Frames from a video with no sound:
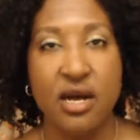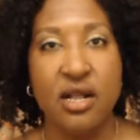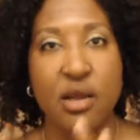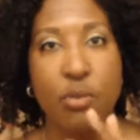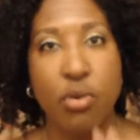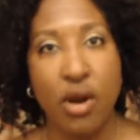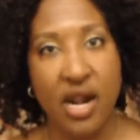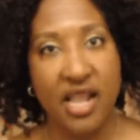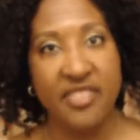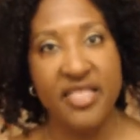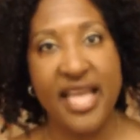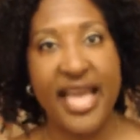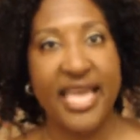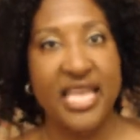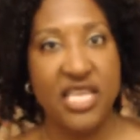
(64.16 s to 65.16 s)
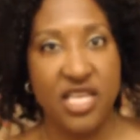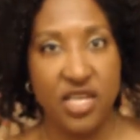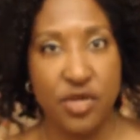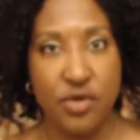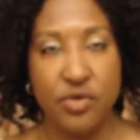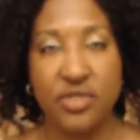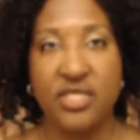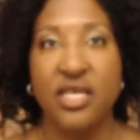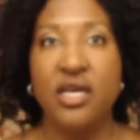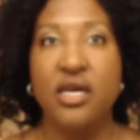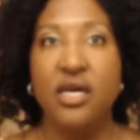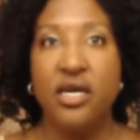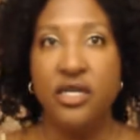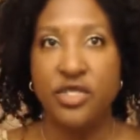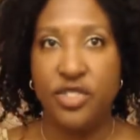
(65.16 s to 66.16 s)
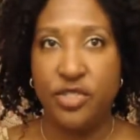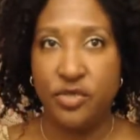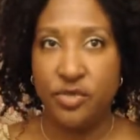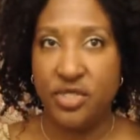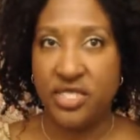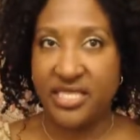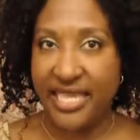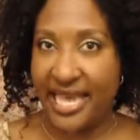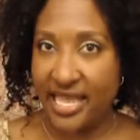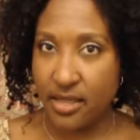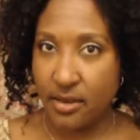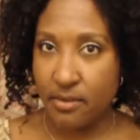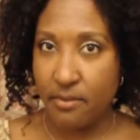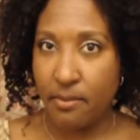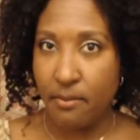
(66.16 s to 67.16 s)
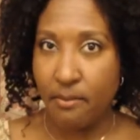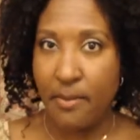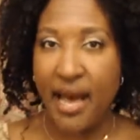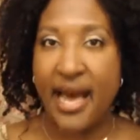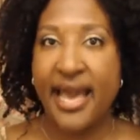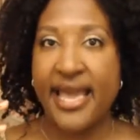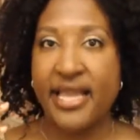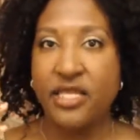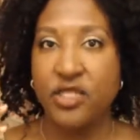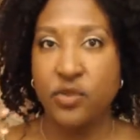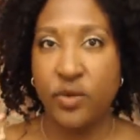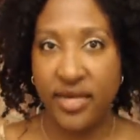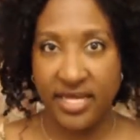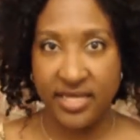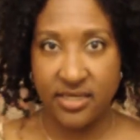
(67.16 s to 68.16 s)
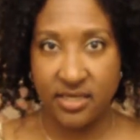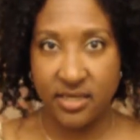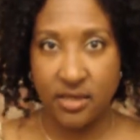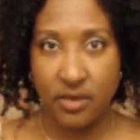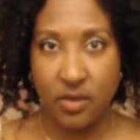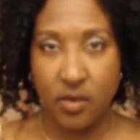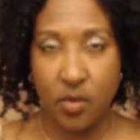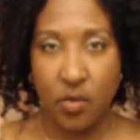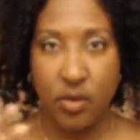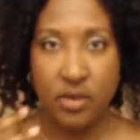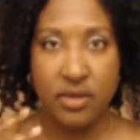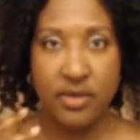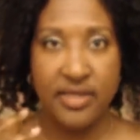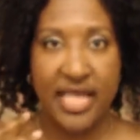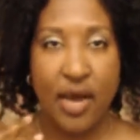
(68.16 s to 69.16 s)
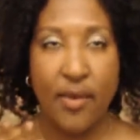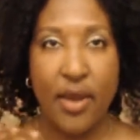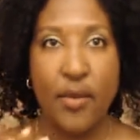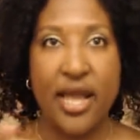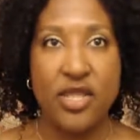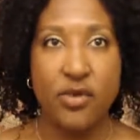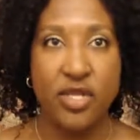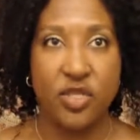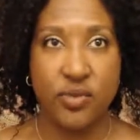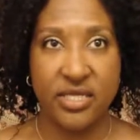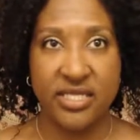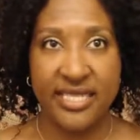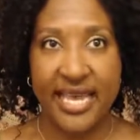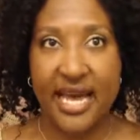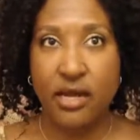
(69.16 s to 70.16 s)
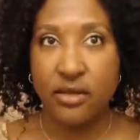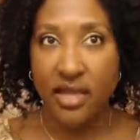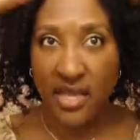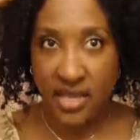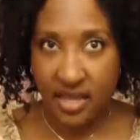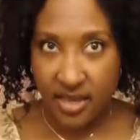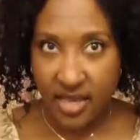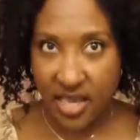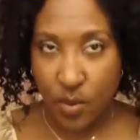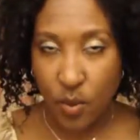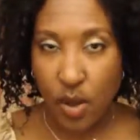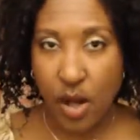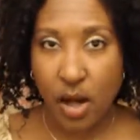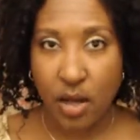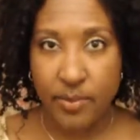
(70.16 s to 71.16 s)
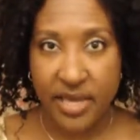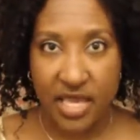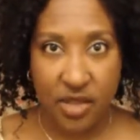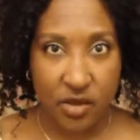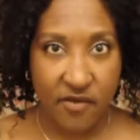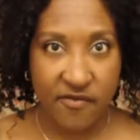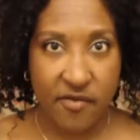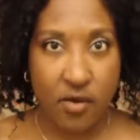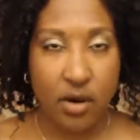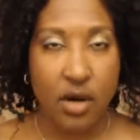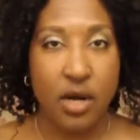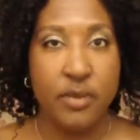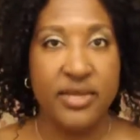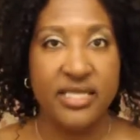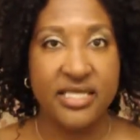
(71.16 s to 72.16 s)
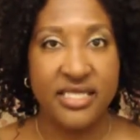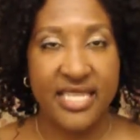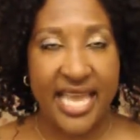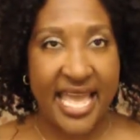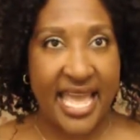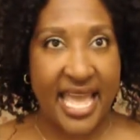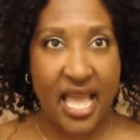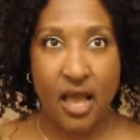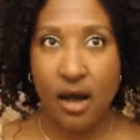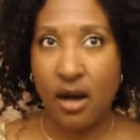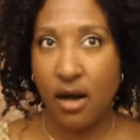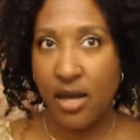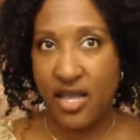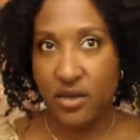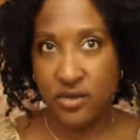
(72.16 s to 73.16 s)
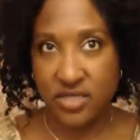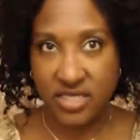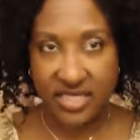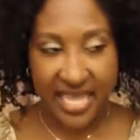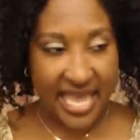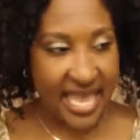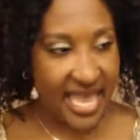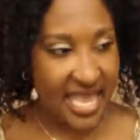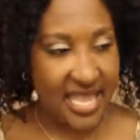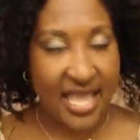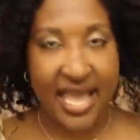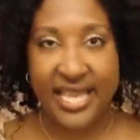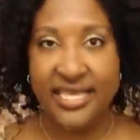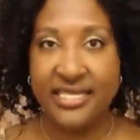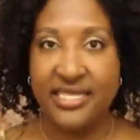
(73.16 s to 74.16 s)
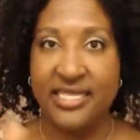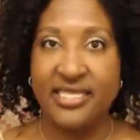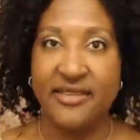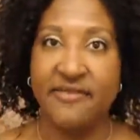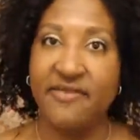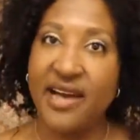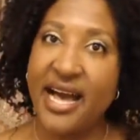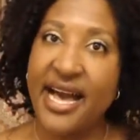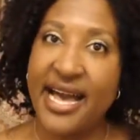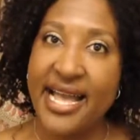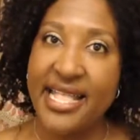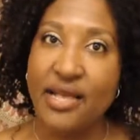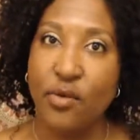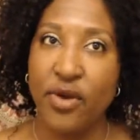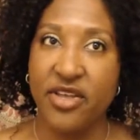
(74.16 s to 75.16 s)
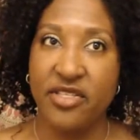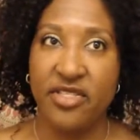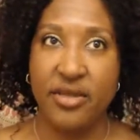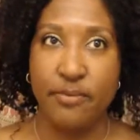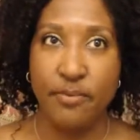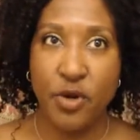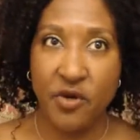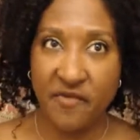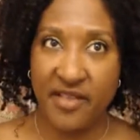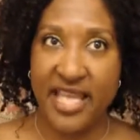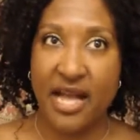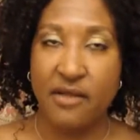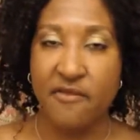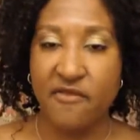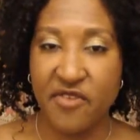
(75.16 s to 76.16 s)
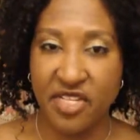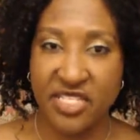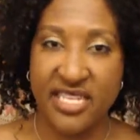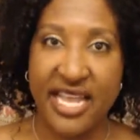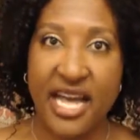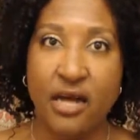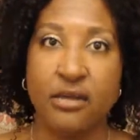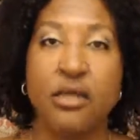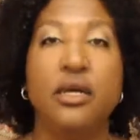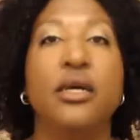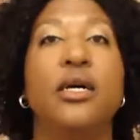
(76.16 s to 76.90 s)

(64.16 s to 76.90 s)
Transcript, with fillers: on a product that I can use to set my twist, that way when I do a twist out, it will all be uniform and stay, all, it will stay nice and defined, and rather than poofing out and frizzing out,